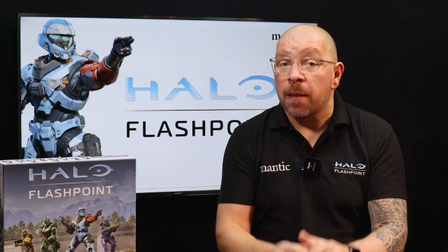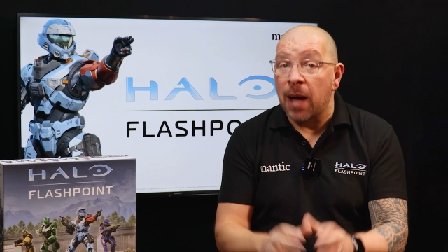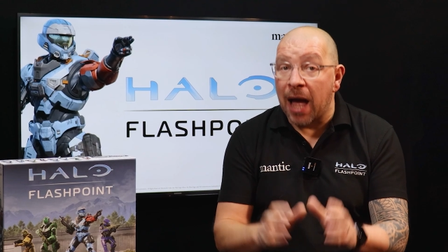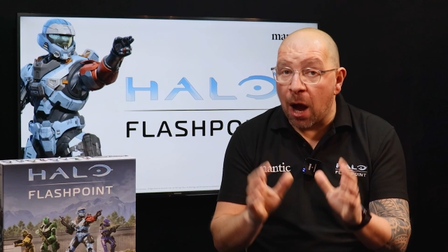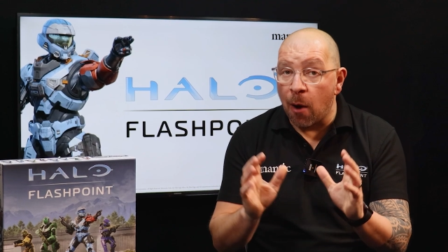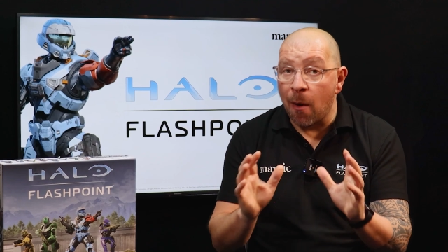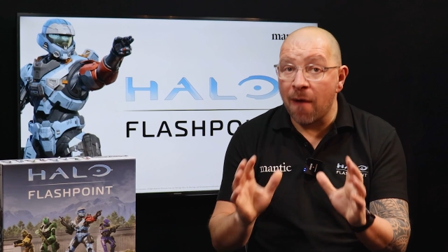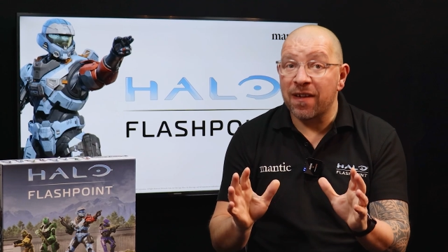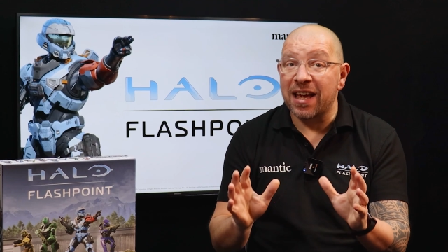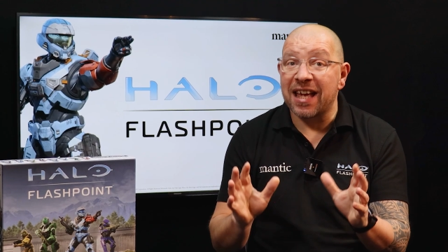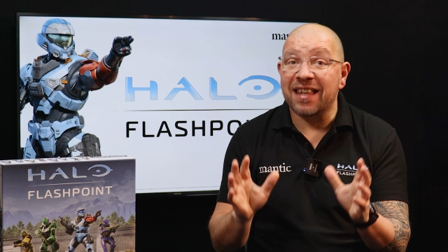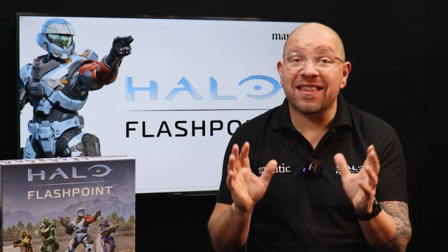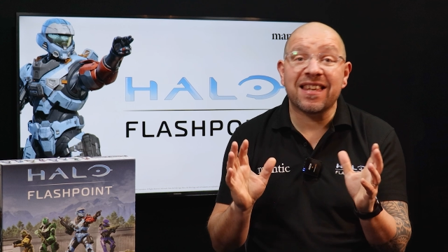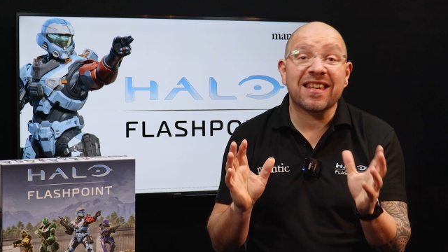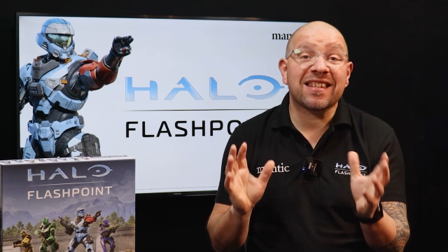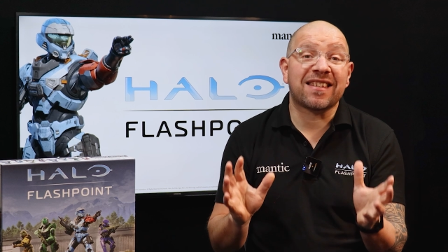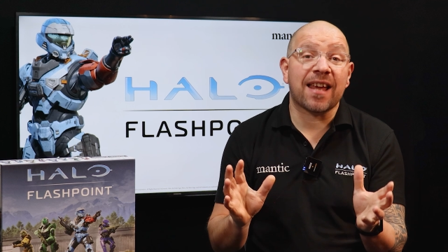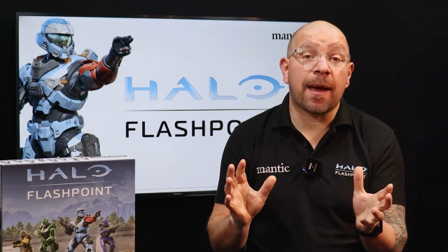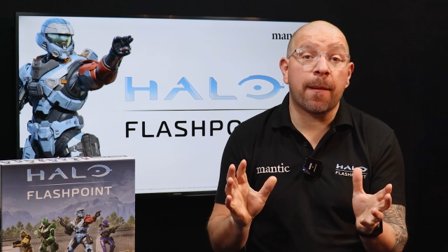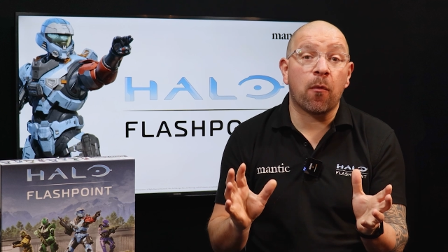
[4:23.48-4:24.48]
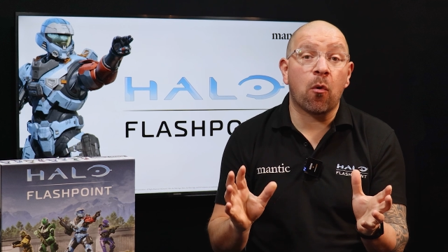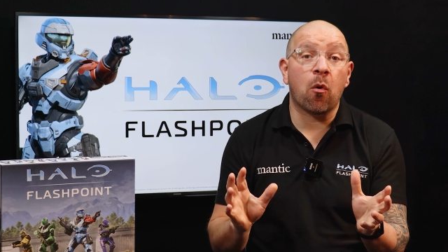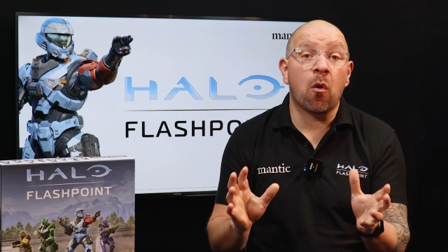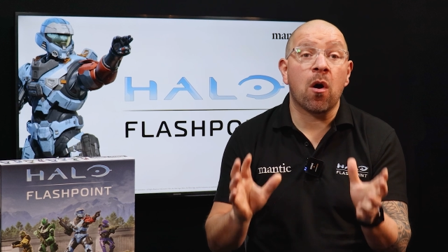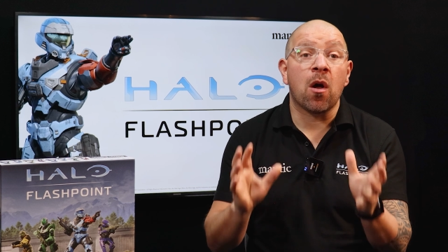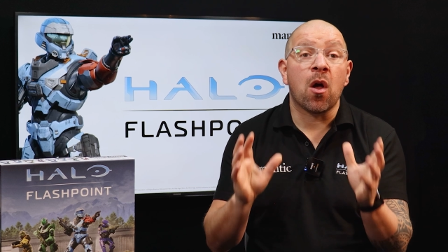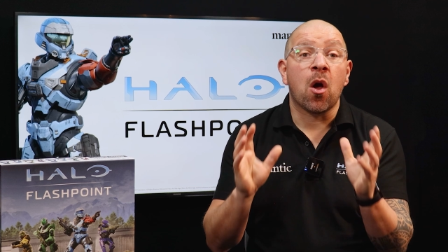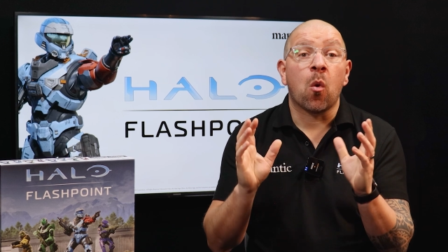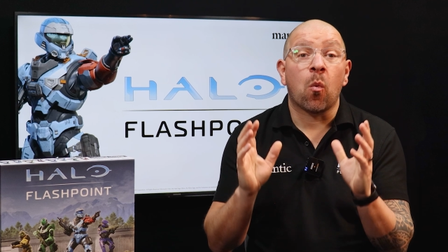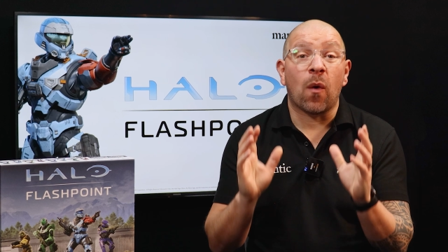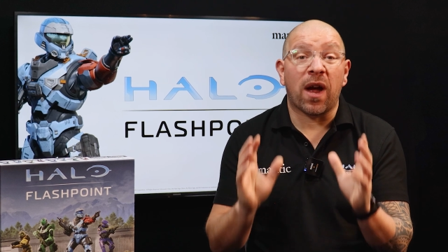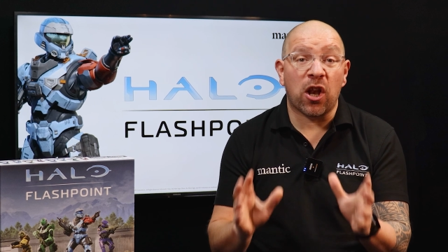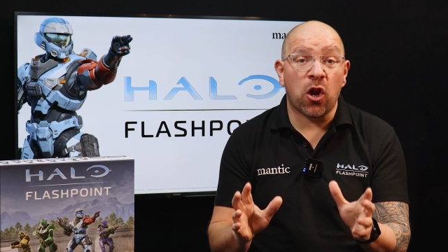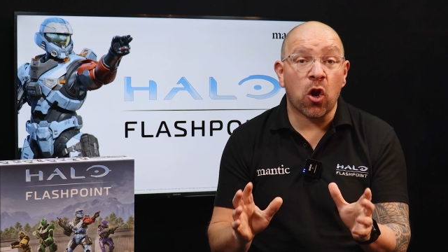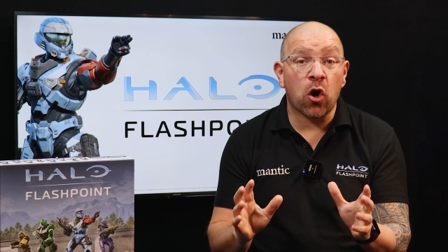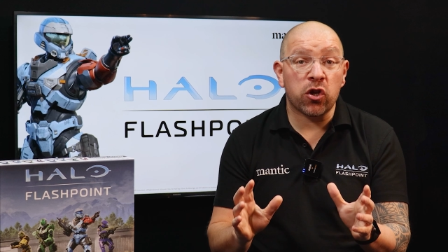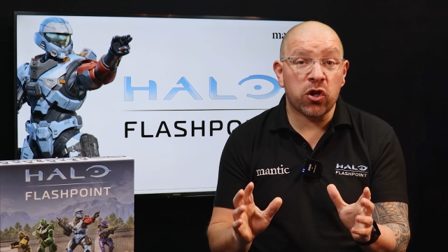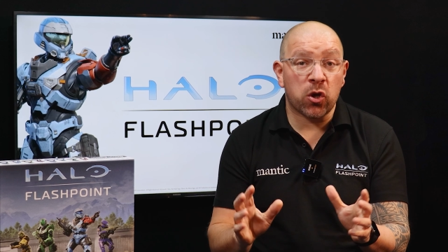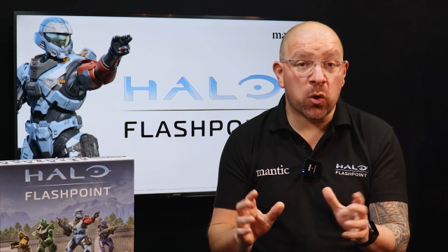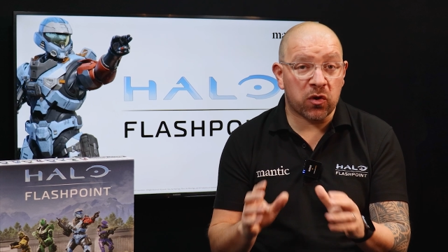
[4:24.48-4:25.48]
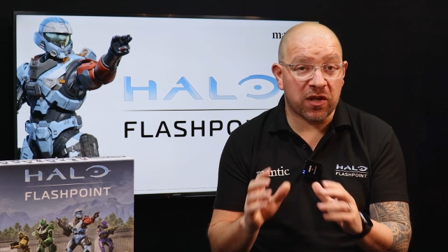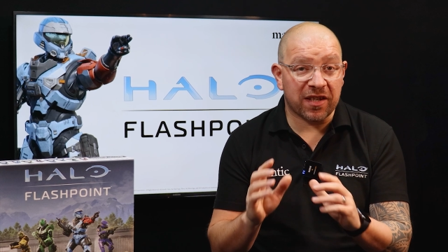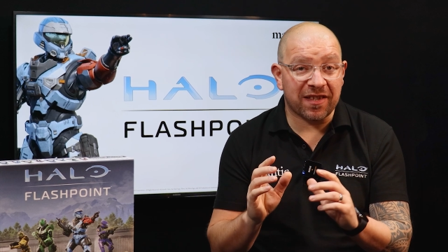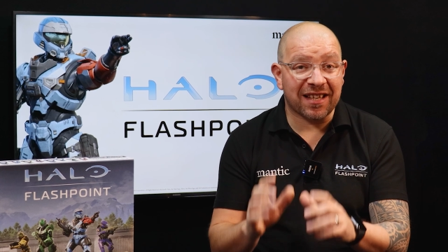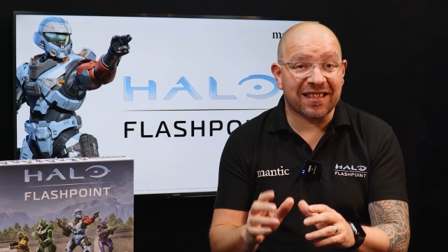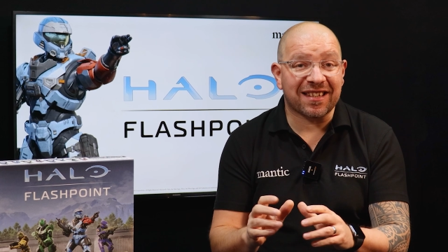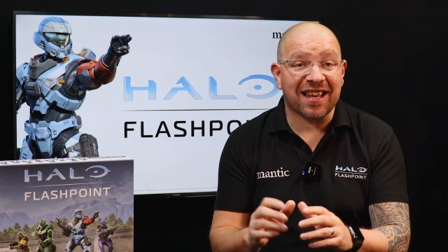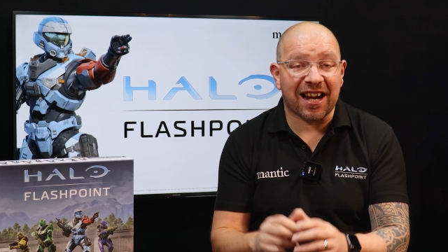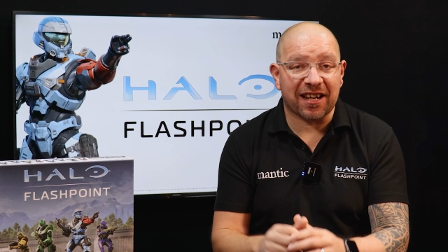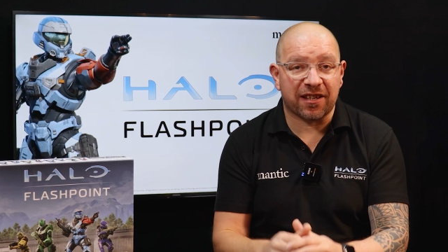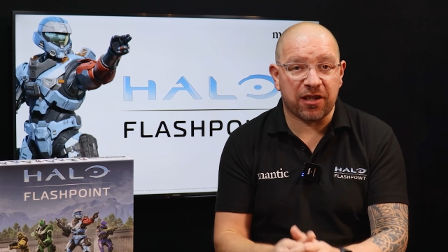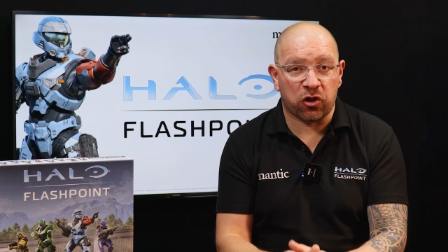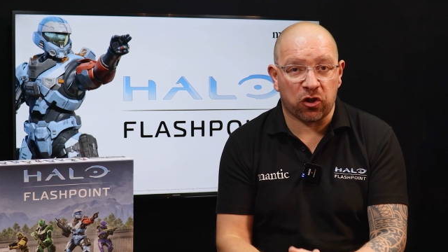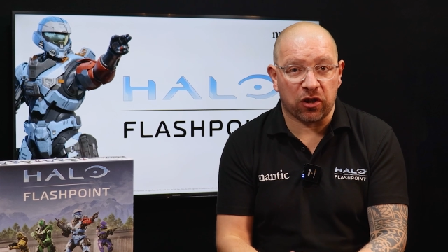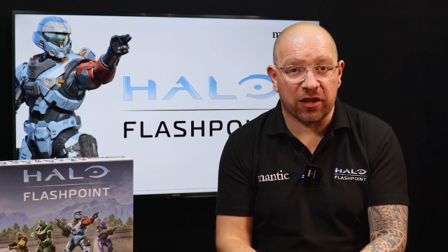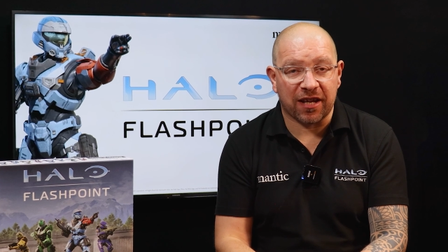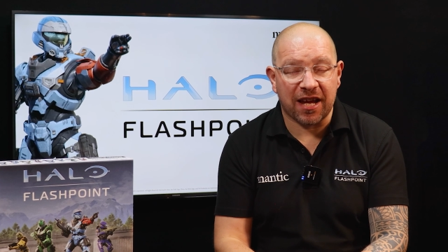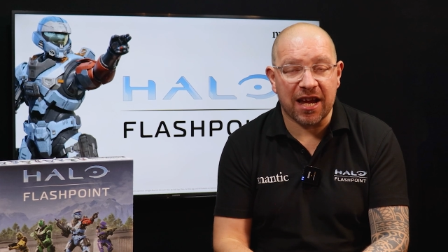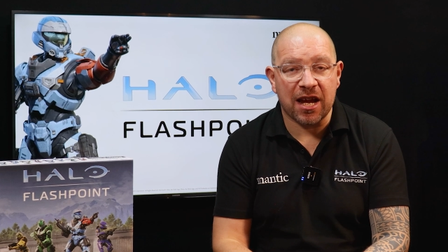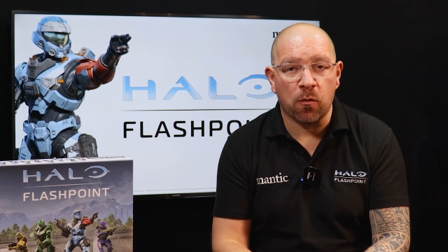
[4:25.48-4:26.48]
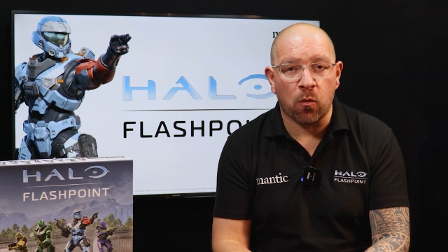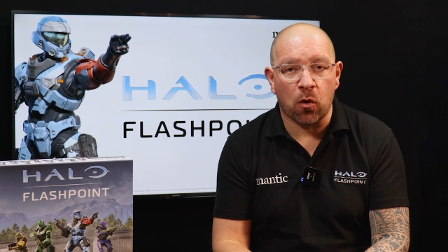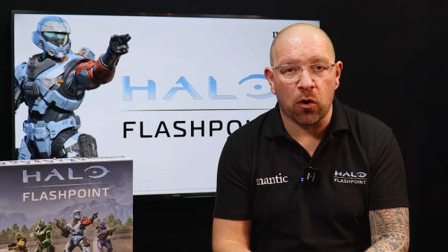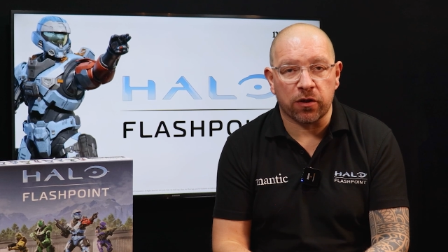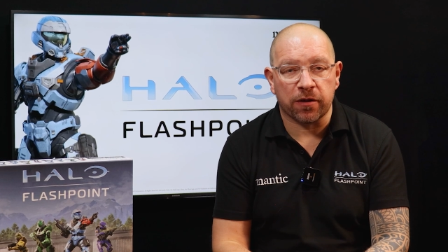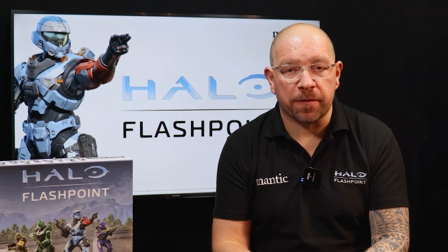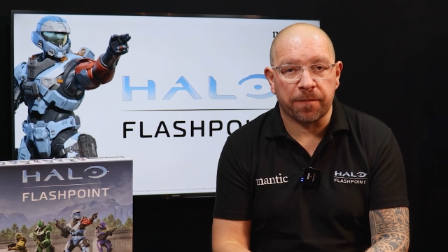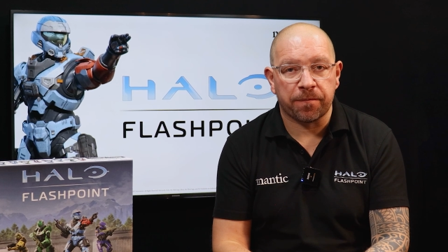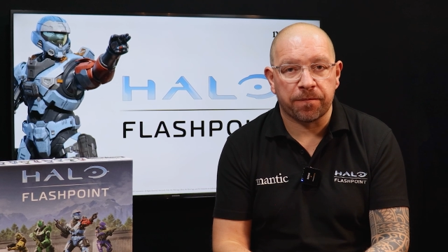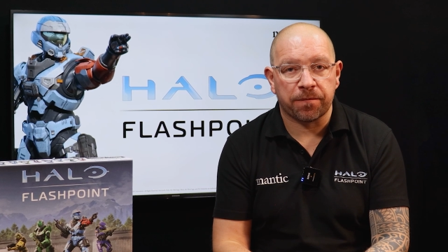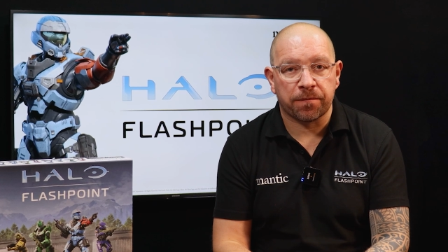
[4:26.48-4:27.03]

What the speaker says: However, in this demo, we're not using the tactician keyword.